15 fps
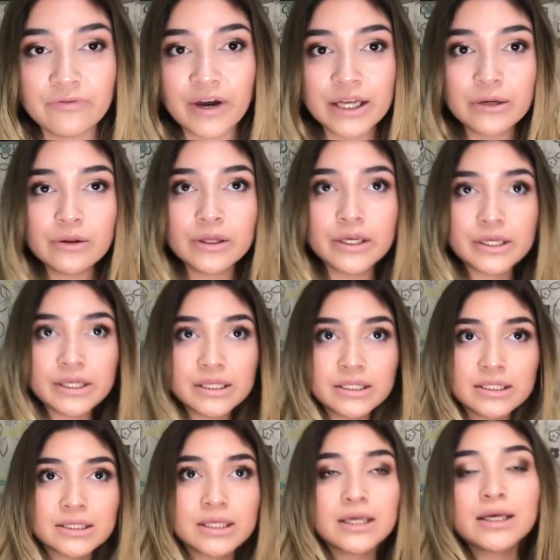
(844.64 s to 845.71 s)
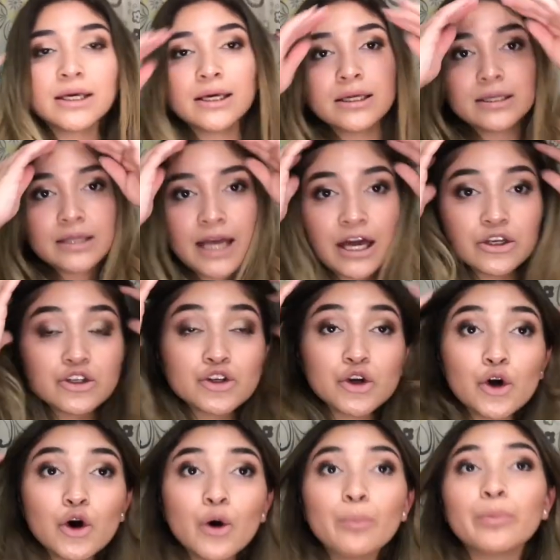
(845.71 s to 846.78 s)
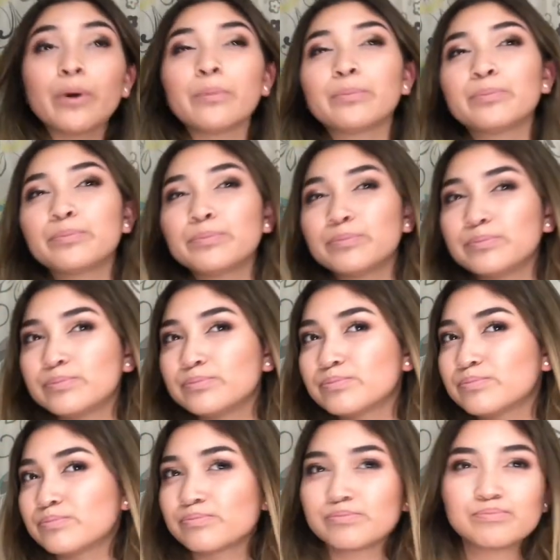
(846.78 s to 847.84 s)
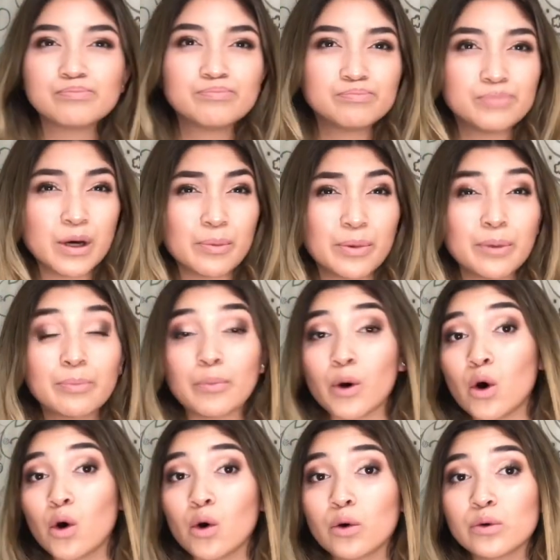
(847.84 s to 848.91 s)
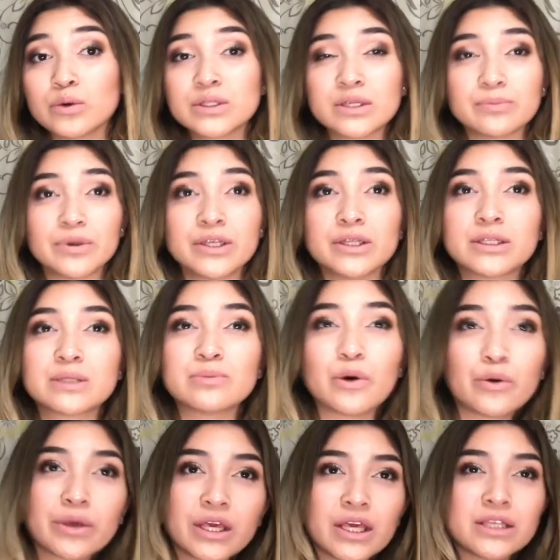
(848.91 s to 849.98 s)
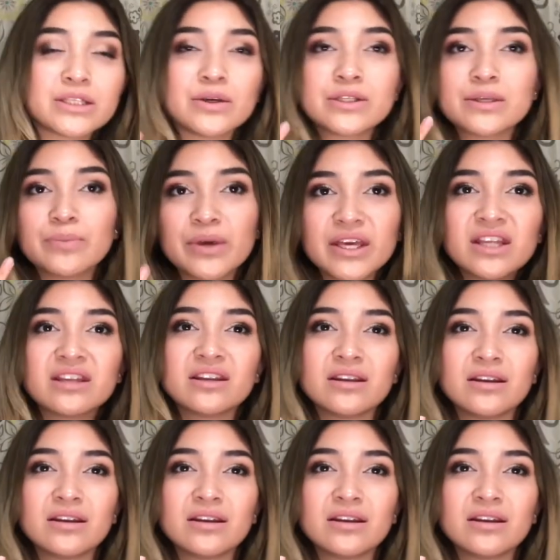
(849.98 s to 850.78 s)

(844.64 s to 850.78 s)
final look is natural, but a bit bold, a bit smoky, so it's a bit